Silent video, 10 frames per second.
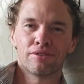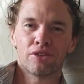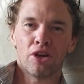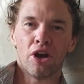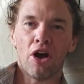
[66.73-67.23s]

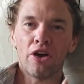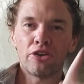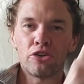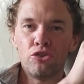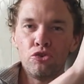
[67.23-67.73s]
Now, how
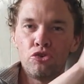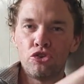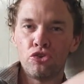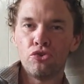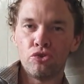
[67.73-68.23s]
can you
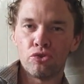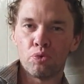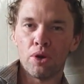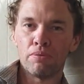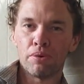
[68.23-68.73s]
choose
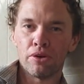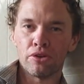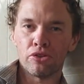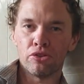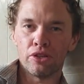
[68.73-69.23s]
one
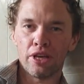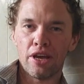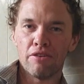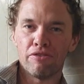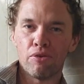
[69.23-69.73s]
person to
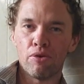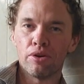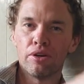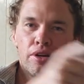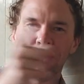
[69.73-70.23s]
care
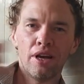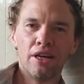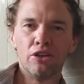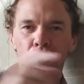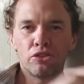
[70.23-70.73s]
for
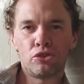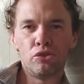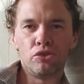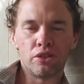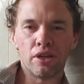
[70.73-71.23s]
and not
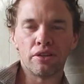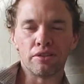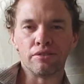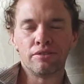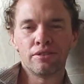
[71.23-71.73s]
choose
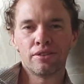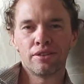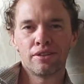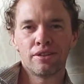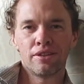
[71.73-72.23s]
another?
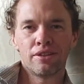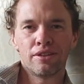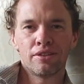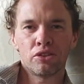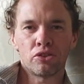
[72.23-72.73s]

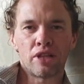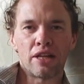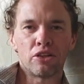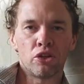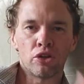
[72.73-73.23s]
Does
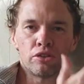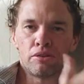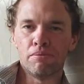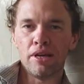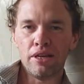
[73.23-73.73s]
that not
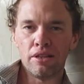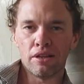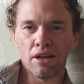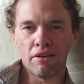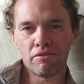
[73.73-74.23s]
demean the
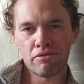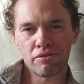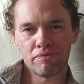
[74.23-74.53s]
love?